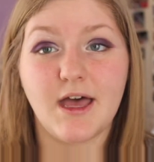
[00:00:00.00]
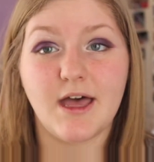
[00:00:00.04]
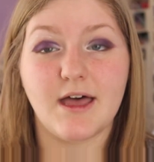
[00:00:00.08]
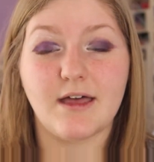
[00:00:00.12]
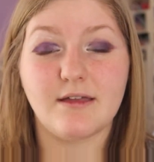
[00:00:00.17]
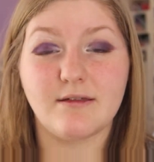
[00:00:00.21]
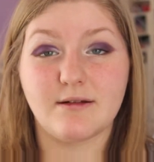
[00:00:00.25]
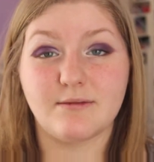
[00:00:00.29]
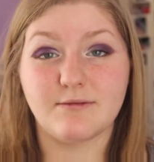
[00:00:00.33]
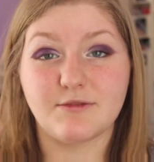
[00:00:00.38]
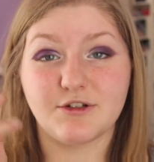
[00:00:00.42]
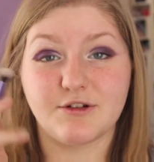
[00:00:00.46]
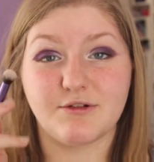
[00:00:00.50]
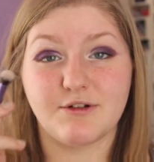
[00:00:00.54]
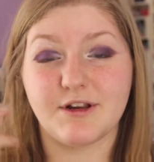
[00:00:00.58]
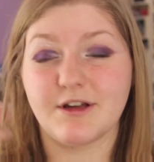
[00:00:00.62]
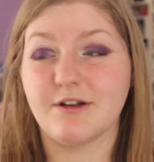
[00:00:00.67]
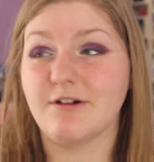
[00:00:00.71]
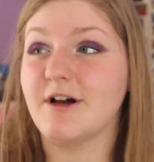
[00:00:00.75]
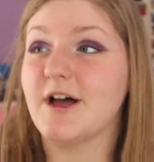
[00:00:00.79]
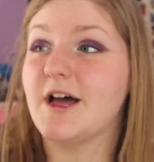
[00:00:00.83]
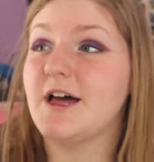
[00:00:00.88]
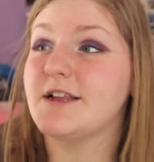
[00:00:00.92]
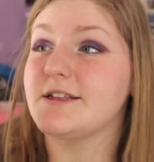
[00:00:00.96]
And then I'm just going to
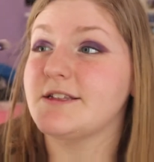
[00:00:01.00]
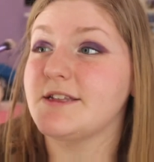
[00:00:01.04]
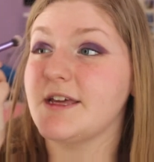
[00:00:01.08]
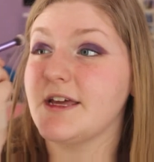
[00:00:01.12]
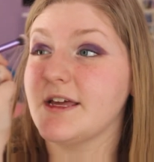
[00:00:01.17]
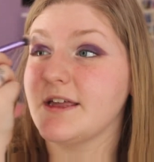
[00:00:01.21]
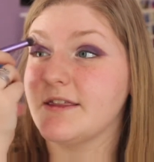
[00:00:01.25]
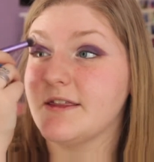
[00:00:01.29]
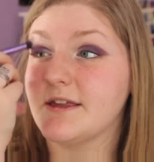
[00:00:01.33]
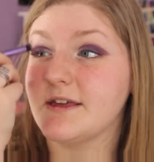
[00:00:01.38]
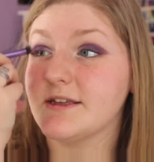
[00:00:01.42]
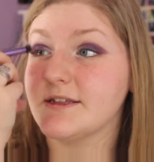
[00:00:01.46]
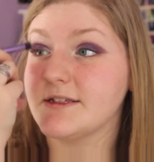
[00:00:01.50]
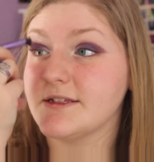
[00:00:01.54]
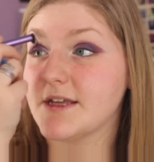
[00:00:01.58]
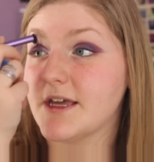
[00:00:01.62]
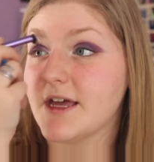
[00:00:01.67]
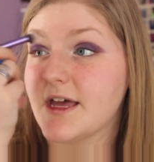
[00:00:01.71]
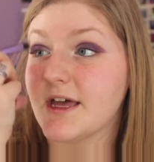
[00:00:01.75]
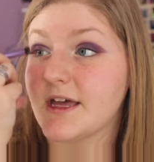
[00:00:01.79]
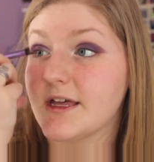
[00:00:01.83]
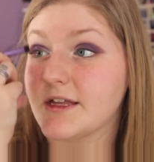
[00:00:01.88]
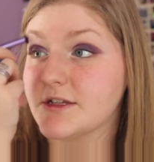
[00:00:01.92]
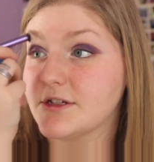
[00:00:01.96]
go ahead and take this
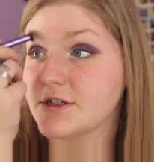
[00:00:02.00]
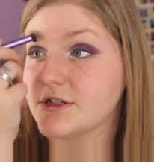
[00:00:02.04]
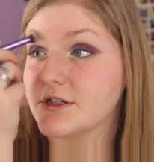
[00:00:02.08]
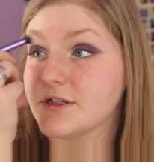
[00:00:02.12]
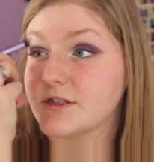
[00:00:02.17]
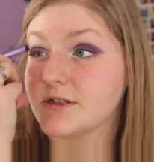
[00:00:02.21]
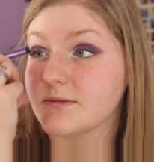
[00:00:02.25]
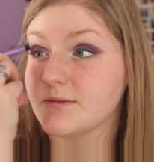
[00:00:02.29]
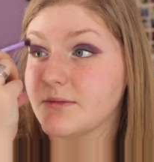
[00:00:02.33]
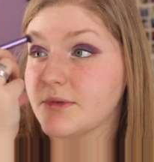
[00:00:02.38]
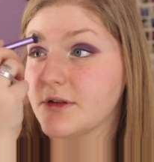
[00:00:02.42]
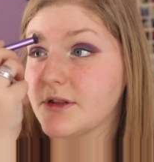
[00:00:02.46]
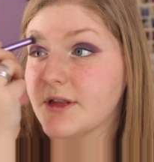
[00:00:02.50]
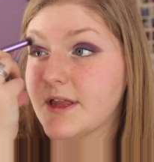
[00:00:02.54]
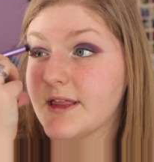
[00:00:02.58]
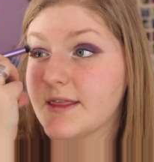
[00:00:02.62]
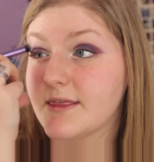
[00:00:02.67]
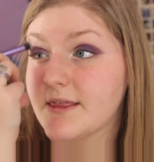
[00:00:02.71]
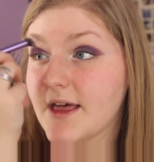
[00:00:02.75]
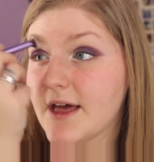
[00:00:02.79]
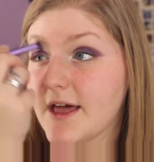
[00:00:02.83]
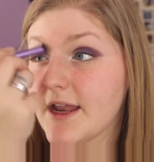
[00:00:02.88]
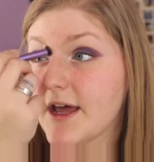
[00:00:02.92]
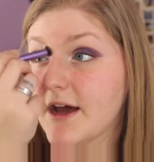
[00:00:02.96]
and just
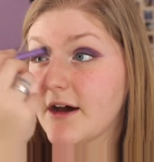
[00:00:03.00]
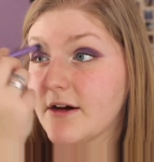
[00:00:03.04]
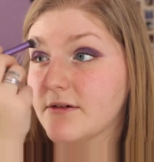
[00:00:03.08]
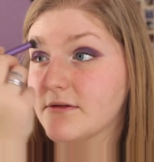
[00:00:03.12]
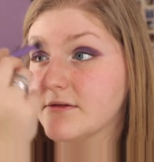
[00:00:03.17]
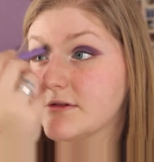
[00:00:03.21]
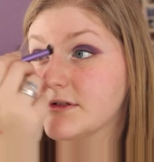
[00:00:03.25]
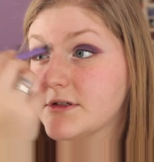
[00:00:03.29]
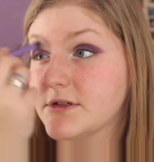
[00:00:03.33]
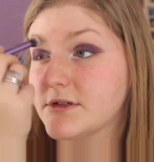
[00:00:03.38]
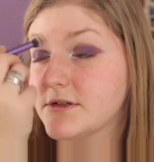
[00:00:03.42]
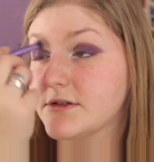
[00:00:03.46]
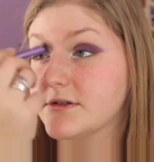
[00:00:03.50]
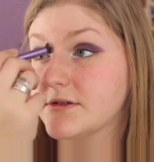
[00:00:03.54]
blend that out.